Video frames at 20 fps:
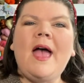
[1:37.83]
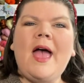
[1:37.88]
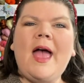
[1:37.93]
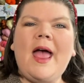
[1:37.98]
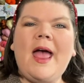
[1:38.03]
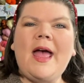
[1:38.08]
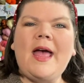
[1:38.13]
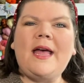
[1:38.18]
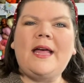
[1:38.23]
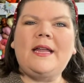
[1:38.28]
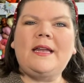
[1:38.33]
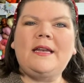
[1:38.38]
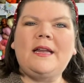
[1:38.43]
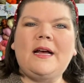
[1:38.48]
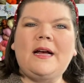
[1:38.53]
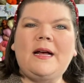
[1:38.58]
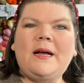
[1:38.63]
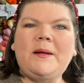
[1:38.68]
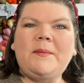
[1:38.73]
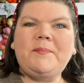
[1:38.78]
And
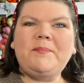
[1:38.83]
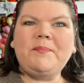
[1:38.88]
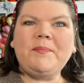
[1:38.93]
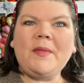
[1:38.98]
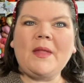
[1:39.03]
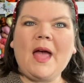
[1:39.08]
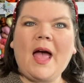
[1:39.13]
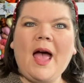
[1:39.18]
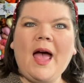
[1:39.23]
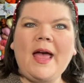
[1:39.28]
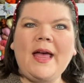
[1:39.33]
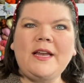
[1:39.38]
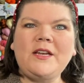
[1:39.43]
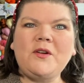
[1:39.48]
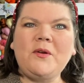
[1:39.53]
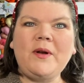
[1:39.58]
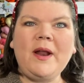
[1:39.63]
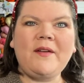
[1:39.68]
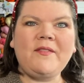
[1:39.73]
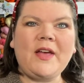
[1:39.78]
I
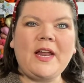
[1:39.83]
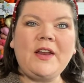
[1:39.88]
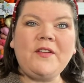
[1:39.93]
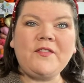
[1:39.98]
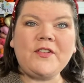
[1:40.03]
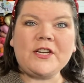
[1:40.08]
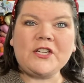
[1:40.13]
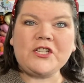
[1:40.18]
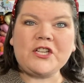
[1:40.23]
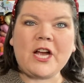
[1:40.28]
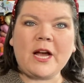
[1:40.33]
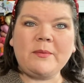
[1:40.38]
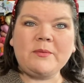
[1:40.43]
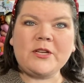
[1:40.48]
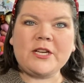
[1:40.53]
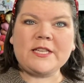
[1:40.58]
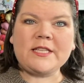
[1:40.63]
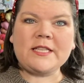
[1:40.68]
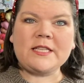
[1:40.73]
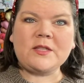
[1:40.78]
don't have any finished
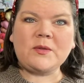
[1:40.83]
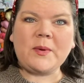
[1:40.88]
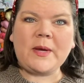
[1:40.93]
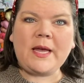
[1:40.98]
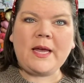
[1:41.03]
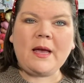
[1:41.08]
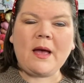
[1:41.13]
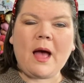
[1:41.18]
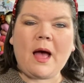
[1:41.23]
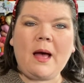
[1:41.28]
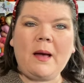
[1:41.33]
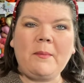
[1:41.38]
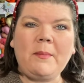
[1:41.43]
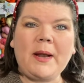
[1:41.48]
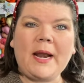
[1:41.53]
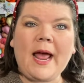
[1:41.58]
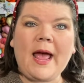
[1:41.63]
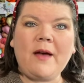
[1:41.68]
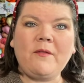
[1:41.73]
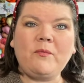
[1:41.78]
objects this week, but
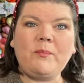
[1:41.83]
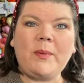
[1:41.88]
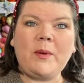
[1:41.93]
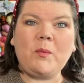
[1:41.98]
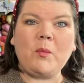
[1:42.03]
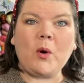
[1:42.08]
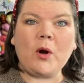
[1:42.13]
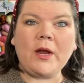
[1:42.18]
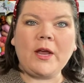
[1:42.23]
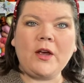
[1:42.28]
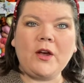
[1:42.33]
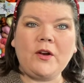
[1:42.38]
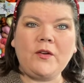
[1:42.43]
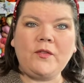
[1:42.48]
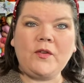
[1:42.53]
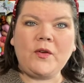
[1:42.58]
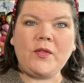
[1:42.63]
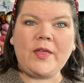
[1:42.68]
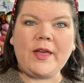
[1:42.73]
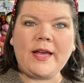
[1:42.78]
I have been working on a
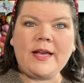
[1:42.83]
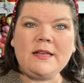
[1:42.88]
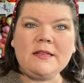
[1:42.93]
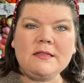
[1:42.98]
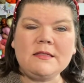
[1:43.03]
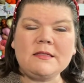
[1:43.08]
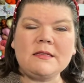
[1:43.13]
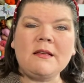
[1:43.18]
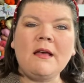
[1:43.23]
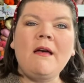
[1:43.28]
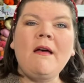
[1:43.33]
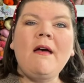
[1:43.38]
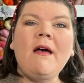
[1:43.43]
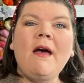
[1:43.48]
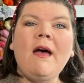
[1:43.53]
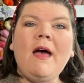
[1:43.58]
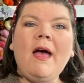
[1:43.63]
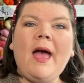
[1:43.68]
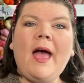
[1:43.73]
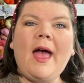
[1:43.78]
few things.
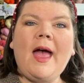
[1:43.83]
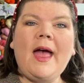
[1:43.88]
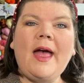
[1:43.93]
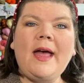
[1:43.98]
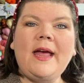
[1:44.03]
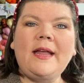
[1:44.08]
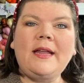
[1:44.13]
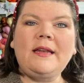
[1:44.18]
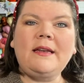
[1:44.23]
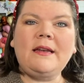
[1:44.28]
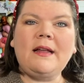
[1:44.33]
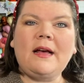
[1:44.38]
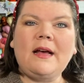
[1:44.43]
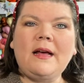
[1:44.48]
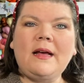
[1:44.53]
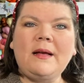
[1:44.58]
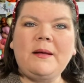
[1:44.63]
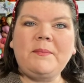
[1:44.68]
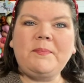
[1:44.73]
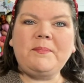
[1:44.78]
And
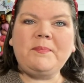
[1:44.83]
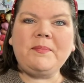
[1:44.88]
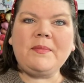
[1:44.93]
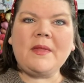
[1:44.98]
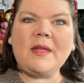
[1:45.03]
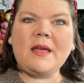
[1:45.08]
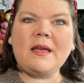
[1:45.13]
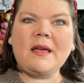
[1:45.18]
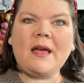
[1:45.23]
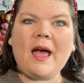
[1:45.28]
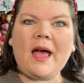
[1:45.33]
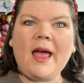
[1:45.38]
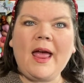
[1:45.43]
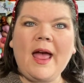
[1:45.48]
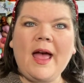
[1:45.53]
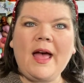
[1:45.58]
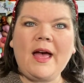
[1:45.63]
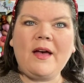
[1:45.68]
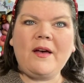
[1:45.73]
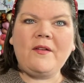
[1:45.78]
I
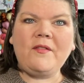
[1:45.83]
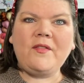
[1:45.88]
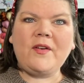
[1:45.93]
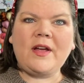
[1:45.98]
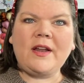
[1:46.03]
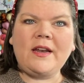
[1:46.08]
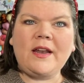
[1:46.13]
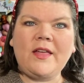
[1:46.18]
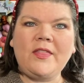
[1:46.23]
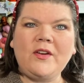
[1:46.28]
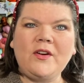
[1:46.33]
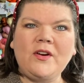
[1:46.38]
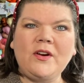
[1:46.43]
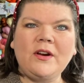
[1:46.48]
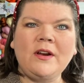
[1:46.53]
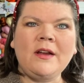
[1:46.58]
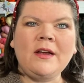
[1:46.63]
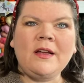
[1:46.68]
have another